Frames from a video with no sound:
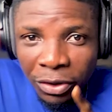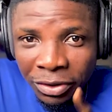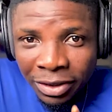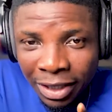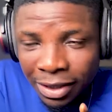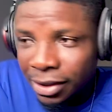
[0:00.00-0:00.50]

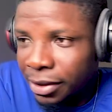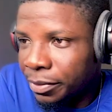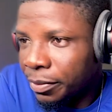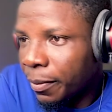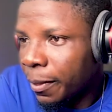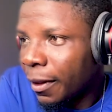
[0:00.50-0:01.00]
yet.
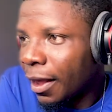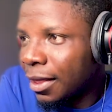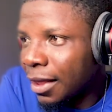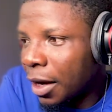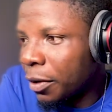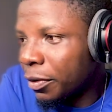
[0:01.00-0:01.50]

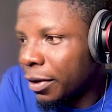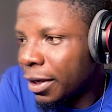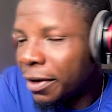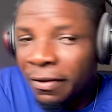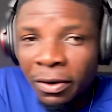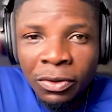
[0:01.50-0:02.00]
Now,
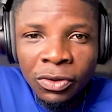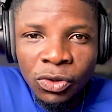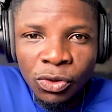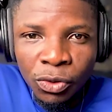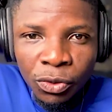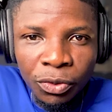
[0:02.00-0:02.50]
if I want
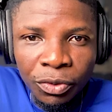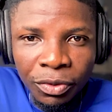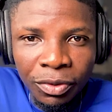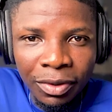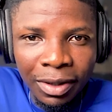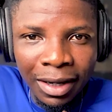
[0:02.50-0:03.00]
to
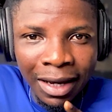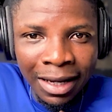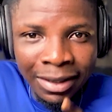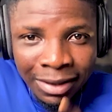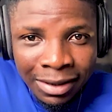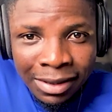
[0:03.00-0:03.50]

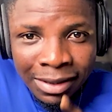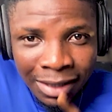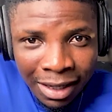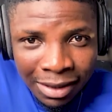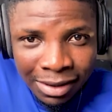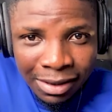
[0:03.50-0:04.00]
edit the
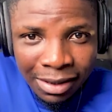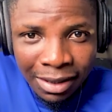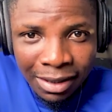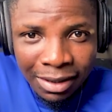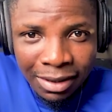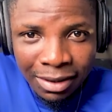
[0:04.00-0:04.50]
text,
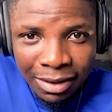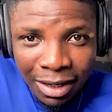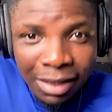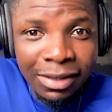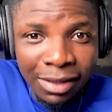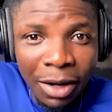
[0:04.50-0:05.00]

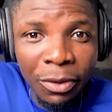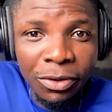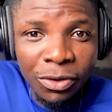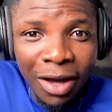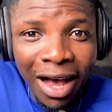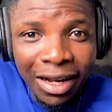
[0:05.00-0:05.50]
let's say I want
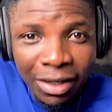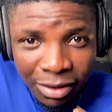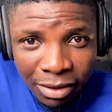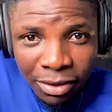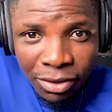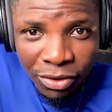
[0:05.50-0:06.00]
to add
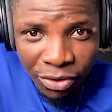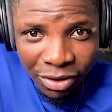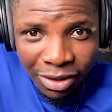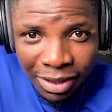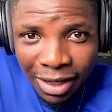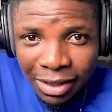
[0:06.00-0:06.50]
to the
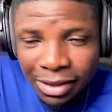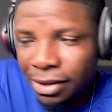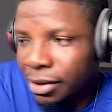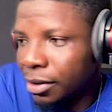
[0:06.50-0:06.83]
text,